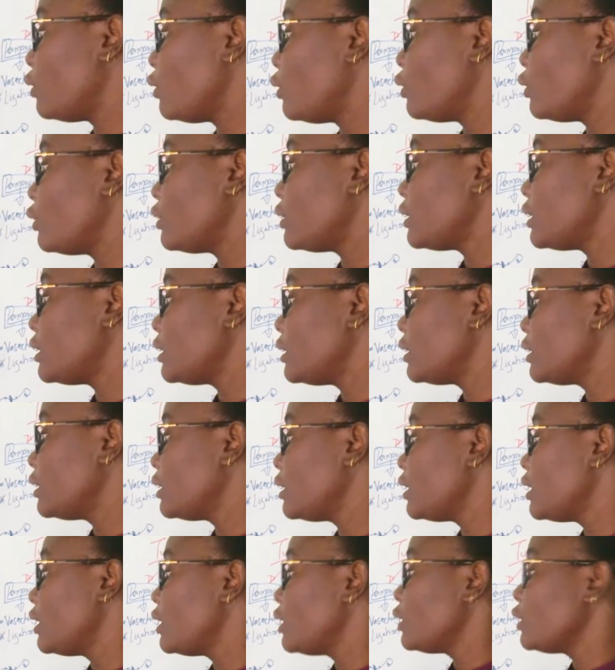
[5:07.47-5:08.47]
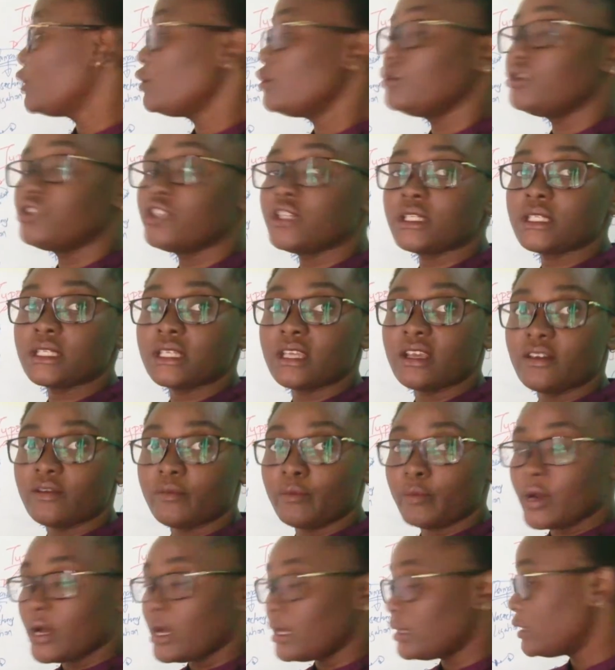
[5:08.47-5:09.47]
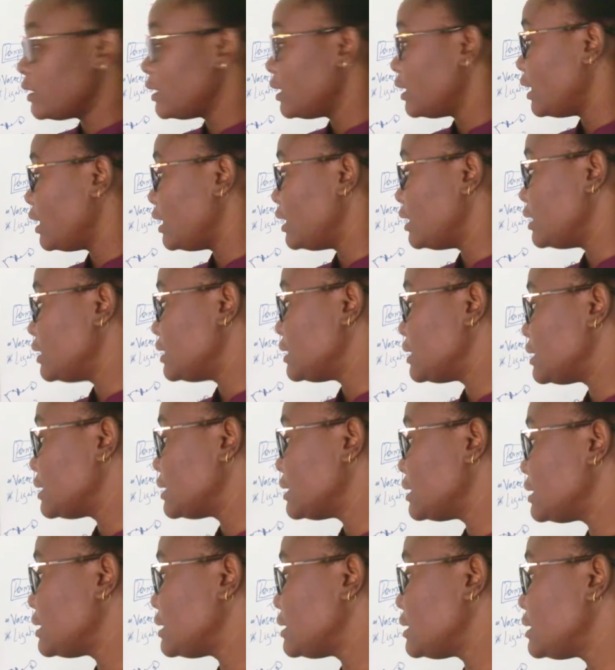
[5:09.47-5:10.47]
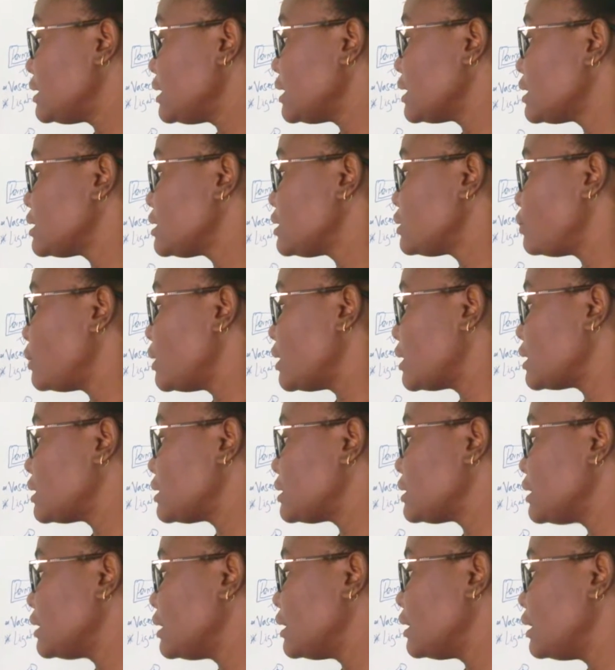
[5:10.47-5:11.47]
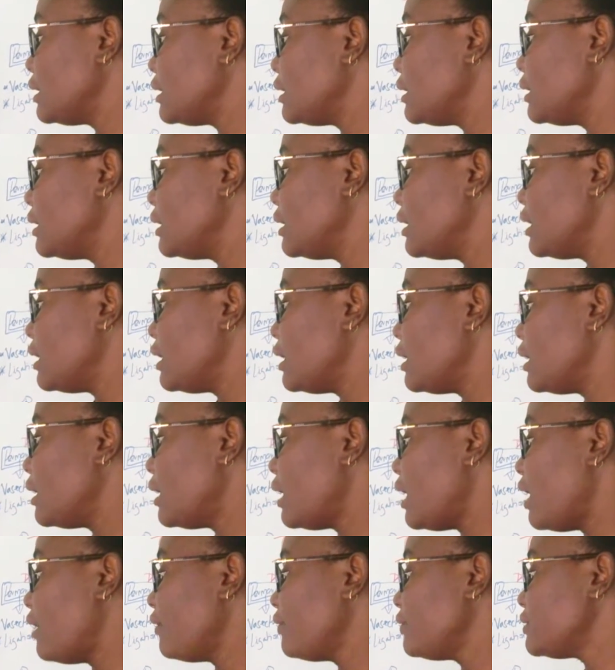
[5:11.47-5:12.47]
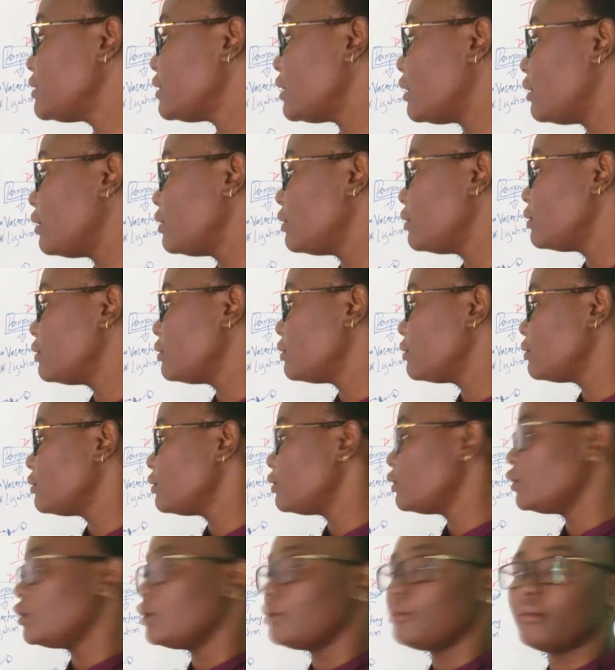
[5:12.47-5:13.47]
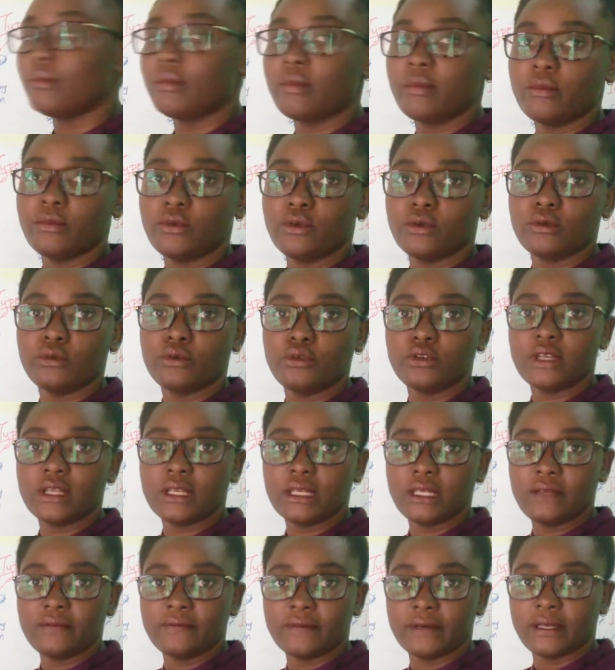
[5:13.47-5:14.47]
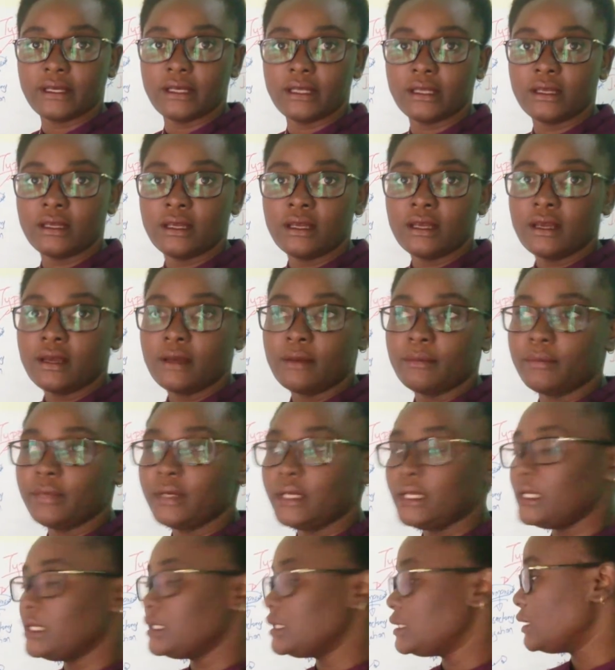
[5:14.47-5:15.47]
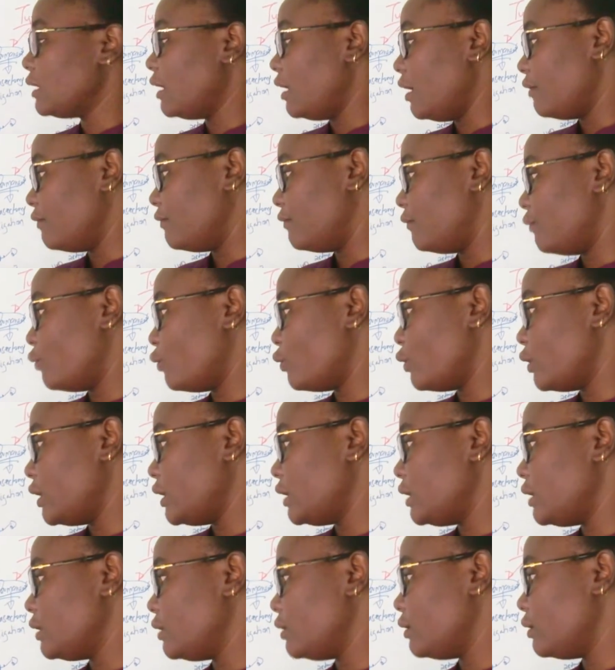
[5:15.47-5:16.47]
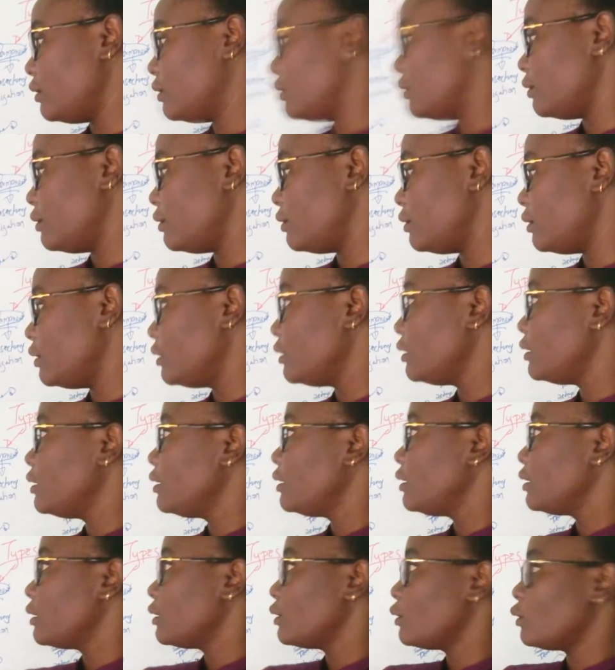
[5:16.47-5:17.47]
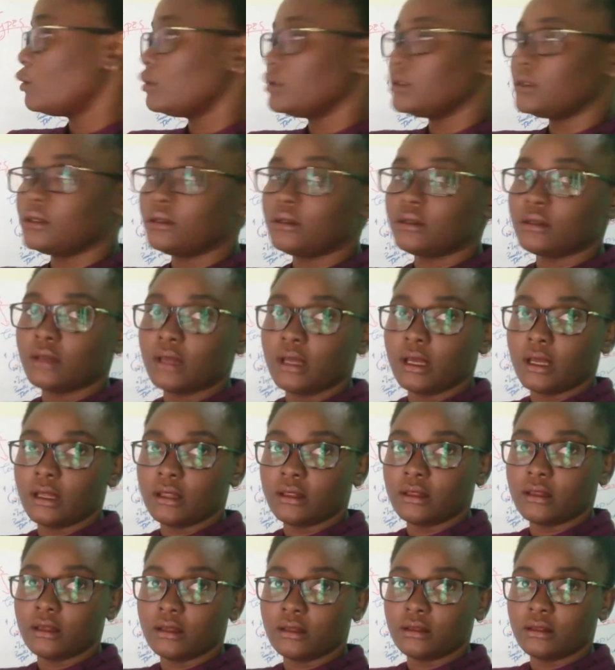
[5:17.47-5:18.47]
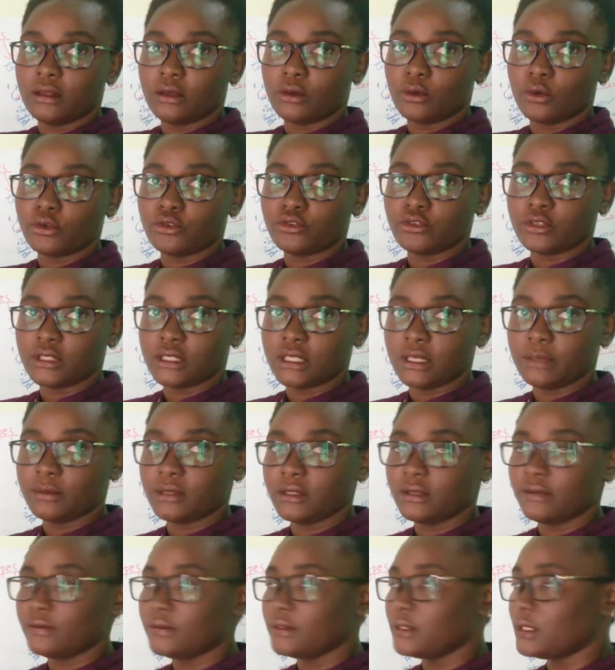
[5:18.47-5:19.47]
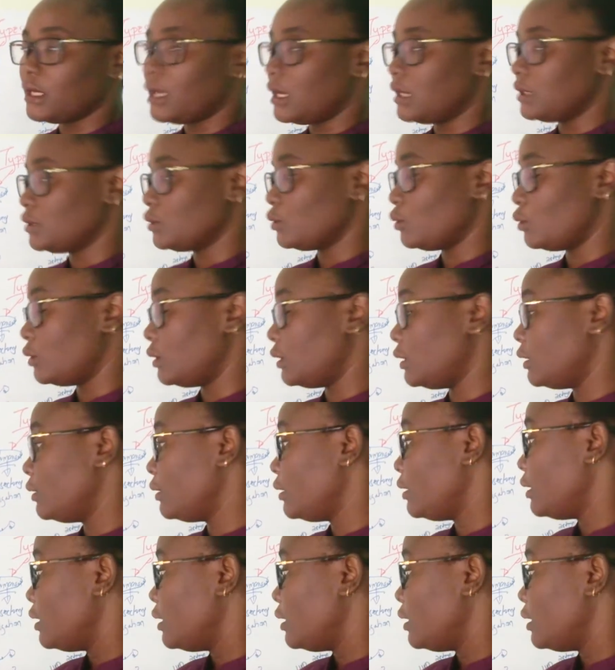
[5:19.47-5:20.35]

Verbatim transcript: or you just gave birth and it's six weeks after you, you delivered please avoid uh, the, the contraceptives at all